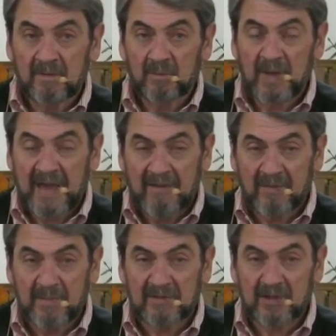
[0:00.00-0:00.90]
We have
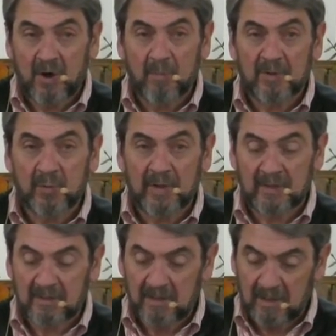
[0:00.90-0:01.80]
him as a go
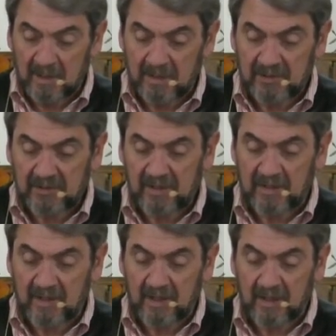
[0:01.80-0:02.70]
between us
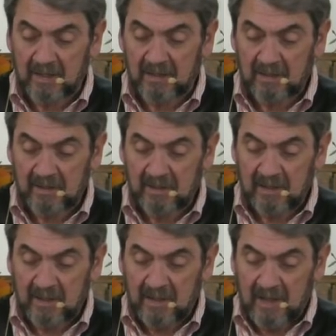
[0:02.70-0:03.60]
and God.
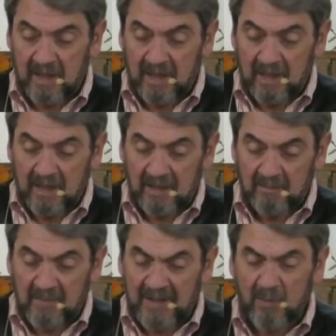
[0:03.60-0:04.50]

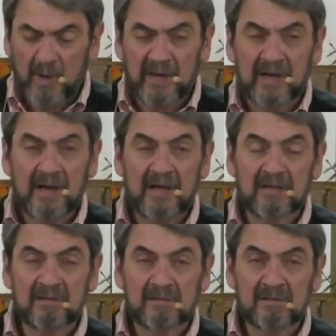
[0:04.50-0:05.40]
By the way,
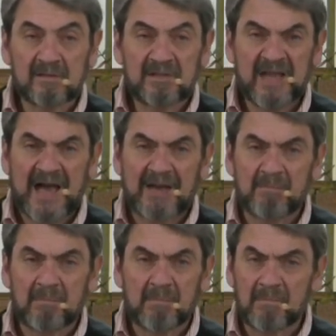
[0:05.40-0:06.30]

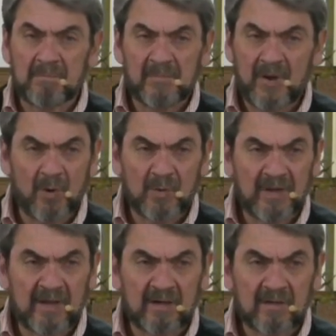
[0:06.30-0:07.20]
side note
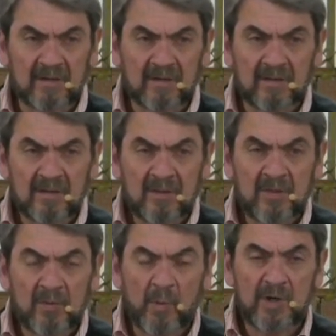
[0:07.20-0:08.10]
here.
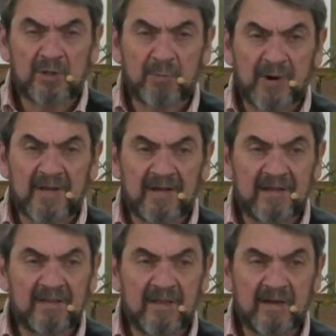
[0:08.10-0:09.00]
The word
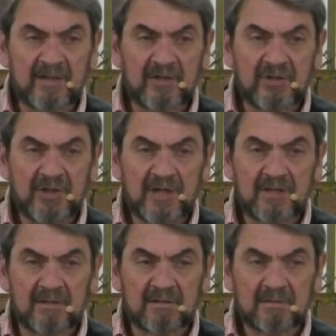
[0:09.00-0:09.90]
sprinkling there, do you see it?